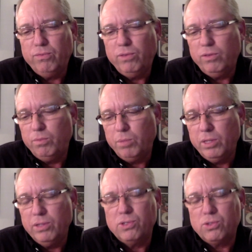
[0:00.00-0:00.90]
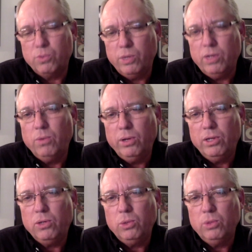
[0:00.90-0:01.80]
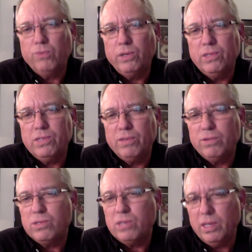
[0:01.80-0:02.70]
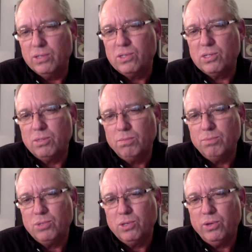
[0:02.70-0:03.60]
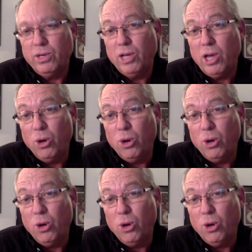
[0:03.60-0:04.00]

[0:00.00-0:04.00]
you've been sweet, really cool friends ever since. So hello.